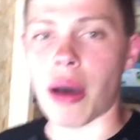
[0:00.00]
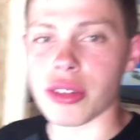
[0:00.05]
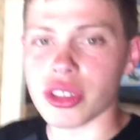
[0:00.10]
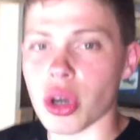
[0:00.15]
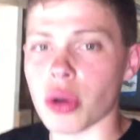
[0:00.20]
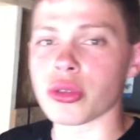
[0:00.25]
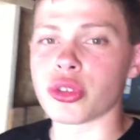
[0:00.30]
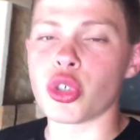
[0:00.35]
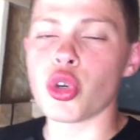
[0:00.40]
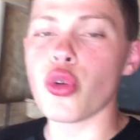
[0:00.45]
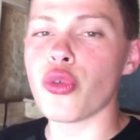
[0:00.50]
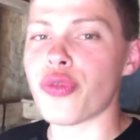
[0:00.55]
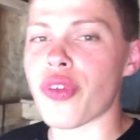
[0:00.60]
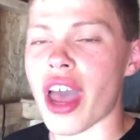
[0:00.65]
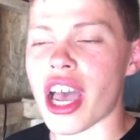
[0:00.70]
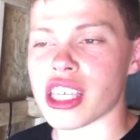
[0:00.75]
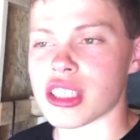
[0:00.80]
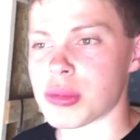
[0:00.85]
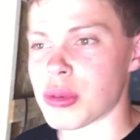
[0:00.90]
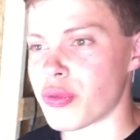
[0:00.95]
I was going too
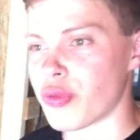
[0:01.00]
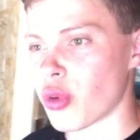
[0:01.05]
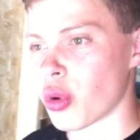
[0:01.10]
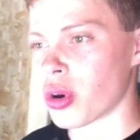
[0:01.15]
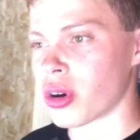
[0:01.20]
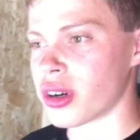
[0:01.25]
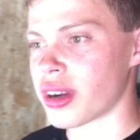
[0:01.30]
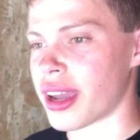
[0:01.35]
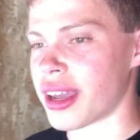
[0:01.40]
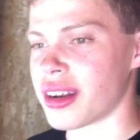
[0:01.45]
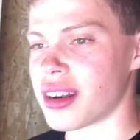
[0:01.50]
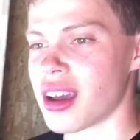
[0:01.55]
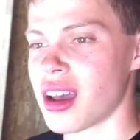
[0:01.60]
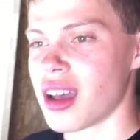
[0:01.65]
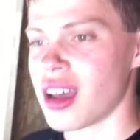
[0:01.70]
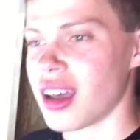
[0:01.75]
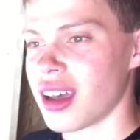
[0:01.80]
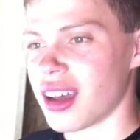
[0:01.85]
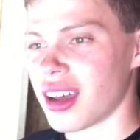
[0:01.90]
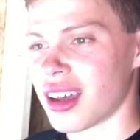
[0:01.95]
fast before and
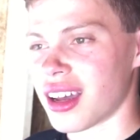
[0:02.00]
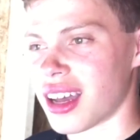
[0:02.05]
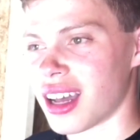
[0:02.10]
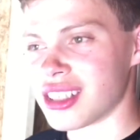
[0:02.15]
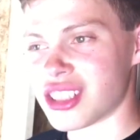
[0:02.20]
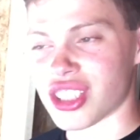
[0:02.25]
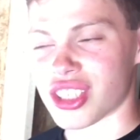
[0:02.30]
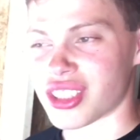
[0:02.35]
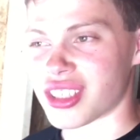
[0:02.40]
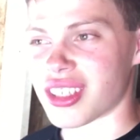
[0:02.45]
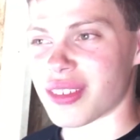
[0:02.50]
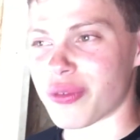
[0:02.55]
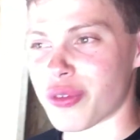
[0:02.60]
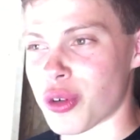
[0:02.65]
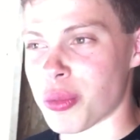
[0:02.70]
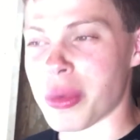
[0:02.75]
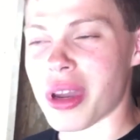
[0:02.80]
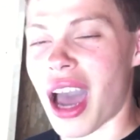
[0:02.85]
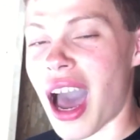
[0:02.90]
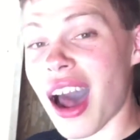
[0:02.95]
it's just,
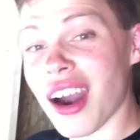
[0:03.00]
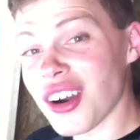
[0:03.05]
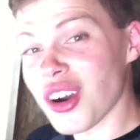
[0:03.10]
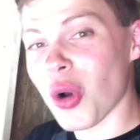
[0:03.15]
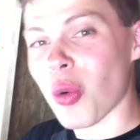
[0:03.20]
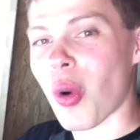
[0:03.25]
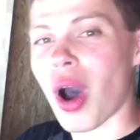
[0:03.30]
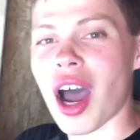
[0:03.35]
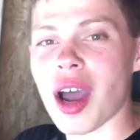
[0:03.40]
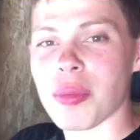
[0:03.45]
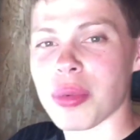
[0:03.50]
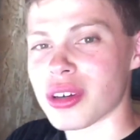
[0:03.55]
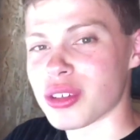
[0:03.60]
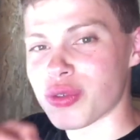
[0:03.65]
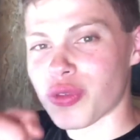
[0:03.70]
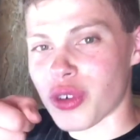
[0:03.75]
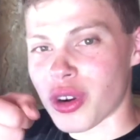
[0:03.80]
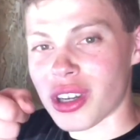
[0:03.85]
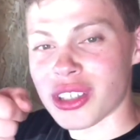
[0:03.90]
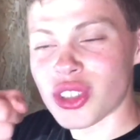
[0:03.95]
for me, I don't know why, but
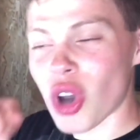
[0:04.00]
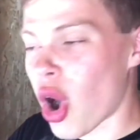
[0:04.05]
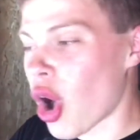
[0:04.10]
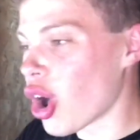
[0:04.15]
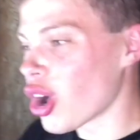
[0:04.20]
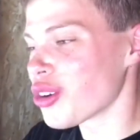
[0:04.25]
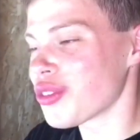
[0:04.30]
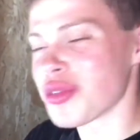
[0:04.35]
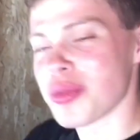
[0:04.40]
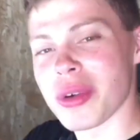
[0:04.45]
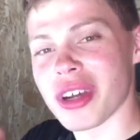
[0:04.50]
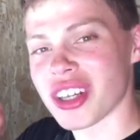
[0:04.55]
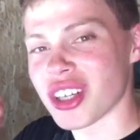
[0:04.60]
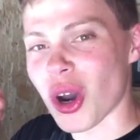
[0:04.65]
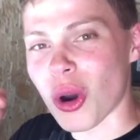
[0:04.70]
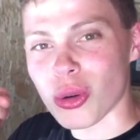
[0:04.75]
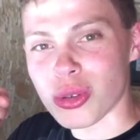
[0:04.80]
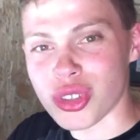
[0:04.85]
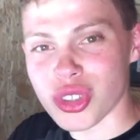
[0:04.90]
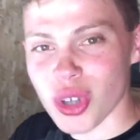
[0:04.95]
it's, it's hard for me to
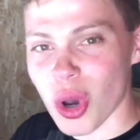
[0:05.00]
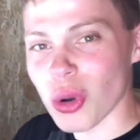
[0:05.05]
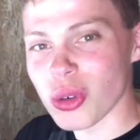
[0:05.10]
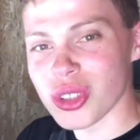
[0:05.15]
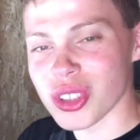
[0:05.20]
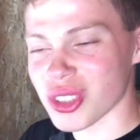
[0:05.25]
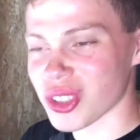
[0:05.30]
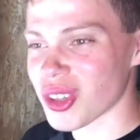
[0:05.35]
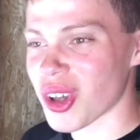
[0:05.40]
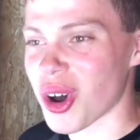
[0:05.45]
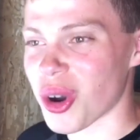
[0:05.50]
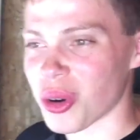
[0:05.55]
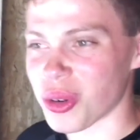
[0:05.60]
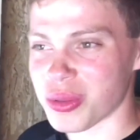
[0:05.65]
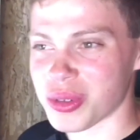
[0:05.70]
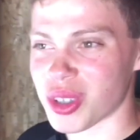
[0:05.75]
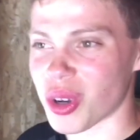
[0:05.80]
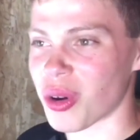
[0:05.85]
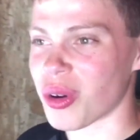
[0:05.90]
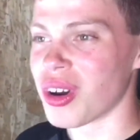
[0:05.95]
go so slow.
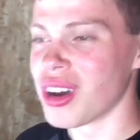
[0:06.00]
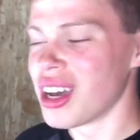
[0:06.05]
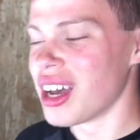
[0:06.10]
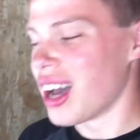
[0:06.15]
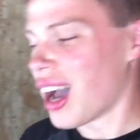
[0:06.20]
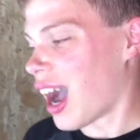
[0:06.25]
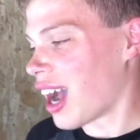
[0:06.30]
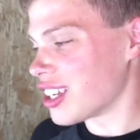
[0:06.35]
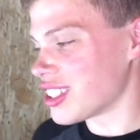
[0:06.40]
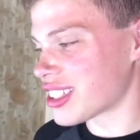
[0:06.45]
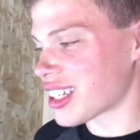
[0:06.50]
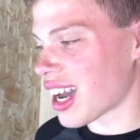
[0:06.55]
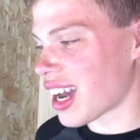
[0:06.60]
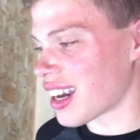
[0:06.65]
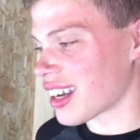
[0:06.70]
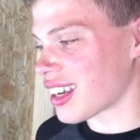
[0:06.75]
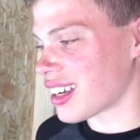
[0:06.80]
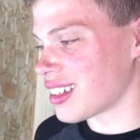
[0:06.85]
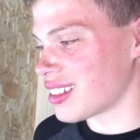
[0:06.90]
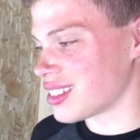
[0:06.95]
So I just
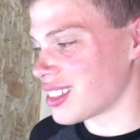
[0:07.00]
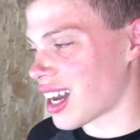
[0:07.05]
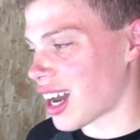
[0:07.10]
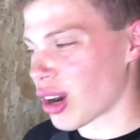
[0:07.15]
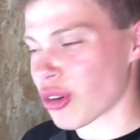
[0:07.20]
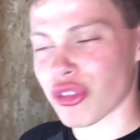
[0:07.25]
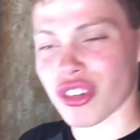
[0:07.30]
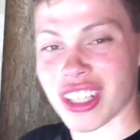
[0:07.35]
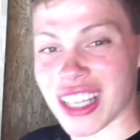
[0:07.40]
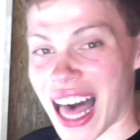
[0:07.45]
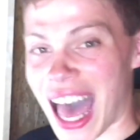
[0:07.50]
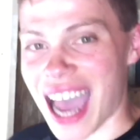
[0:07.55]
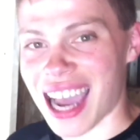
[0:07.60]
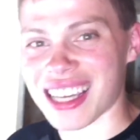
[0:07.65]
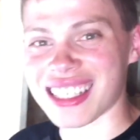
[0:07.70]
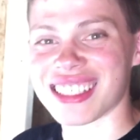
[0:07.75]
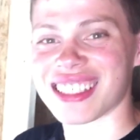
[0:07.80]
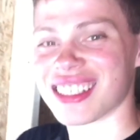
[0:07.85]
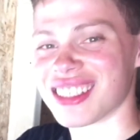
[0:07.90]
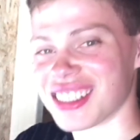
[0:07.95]
kind of gotta
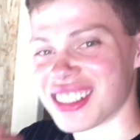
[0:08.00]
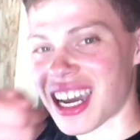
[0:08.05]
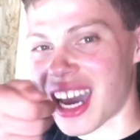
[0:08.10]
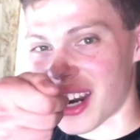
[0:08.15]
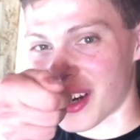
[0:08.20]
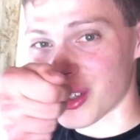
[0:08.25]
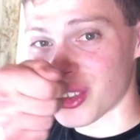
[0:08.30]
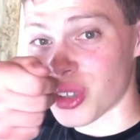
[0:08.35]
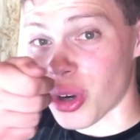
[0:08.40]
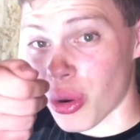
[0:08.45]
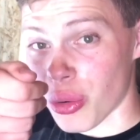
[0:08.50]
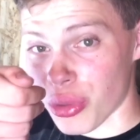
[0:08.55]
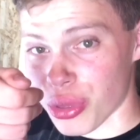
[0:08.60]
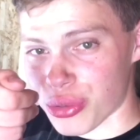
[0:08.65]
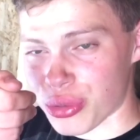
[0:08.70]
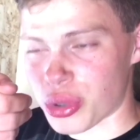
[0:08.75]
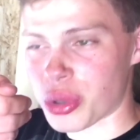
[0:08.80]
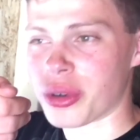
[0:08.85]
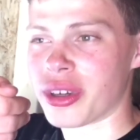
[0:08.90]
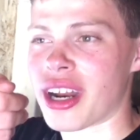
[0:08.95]
relax and kind of go
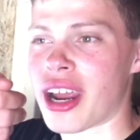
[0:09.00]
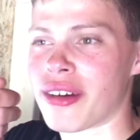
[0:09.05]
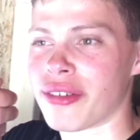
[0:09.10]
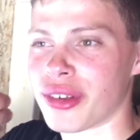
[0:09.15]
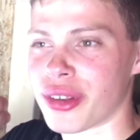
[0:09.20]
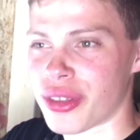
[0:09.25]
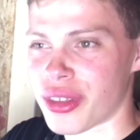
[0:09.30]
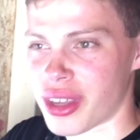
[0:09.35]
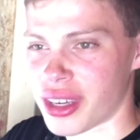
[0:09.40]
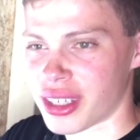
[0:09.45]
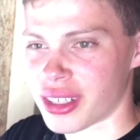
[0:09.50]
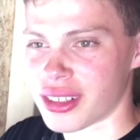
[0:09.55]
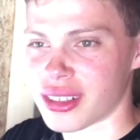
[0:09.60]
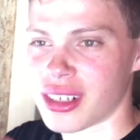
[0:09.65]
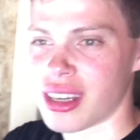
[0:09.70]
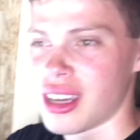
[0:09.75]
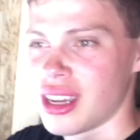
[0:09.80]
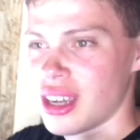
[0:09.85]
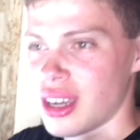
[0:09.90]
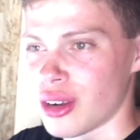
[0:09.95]
through and everything
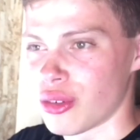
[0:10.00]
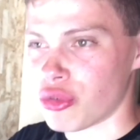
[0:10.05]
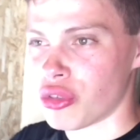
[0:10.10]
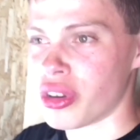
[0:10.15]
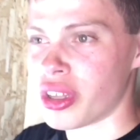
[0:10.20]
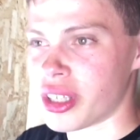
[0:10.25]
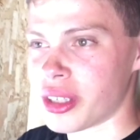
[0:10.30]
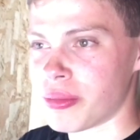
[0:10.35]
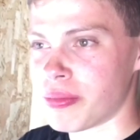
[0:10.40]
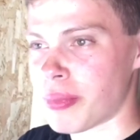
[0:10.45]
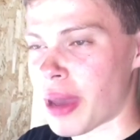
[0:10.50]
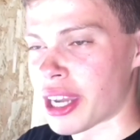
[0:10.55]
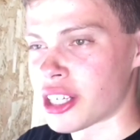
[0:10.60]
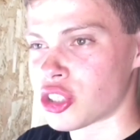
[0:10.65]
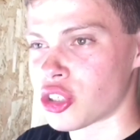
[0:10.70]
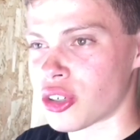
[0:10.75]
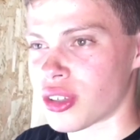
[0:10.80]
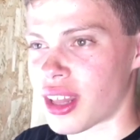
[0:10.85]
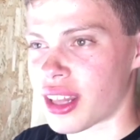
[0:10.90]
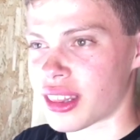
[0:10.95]
and really make
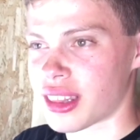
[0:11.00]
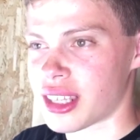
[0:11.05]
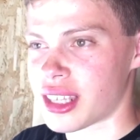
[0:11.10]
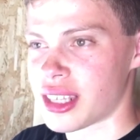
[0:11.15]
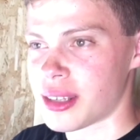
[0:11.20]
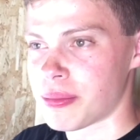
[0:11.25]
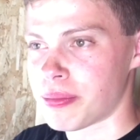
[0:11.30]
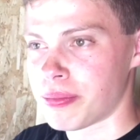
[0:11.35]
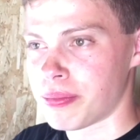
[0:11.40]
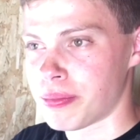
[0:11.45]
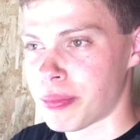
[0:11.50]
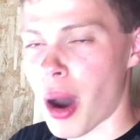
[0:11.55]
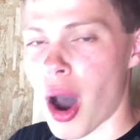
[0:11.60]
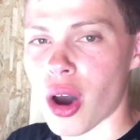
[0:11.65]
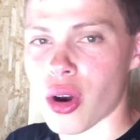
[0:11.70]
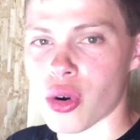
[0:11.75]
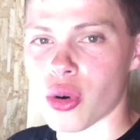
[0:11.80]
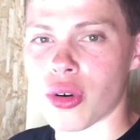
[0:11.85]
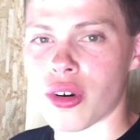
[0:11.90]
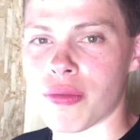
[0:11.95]
sure that the
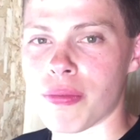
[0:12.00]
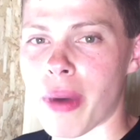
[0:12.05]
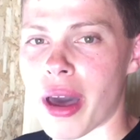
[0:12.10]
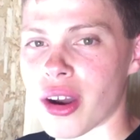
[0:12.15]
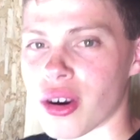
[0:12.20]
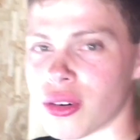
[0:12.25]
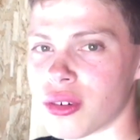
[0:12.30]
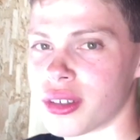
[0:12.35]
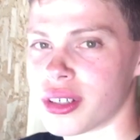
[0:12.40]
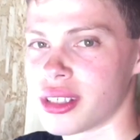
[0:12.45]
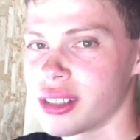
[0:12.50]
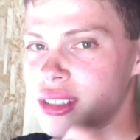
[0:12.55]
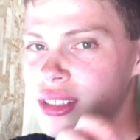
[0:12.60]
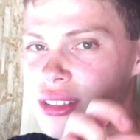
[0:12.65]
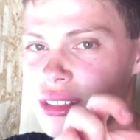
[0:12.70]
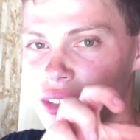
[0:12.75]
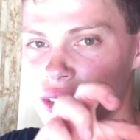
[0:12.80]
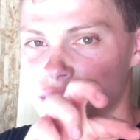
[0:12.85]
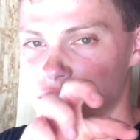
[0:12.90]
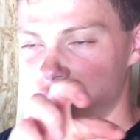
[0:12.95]
puddle of metal
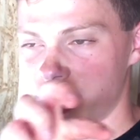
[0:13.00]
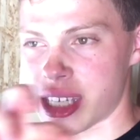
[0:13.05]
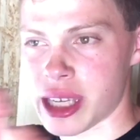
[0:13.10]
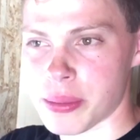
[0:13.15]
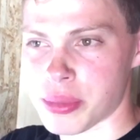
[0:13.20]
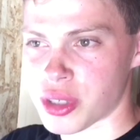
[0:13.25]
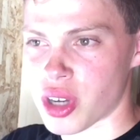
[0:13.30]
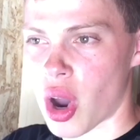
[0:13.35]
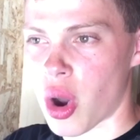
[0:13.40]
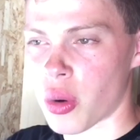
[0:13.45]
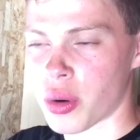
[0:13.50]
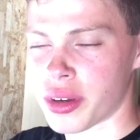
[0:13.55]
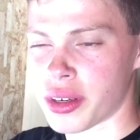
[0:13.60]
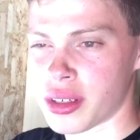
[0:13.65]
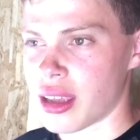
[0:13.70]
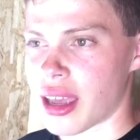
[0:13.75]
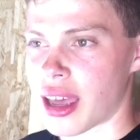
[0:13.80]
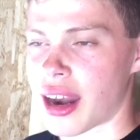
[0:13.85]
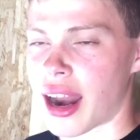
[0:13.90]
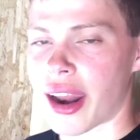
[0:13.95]
is keeps
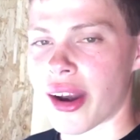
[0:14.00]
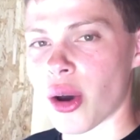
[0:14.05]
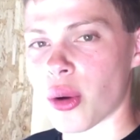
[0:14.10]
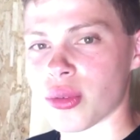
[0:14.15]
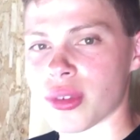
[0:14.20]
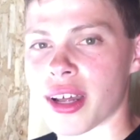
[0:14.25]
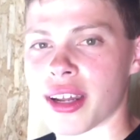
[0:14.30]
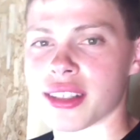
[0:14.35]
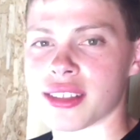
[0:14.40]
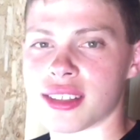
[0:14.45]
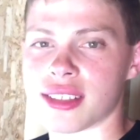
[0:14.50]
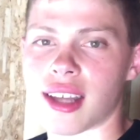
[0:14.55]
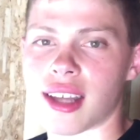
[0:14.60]
going and I don't let it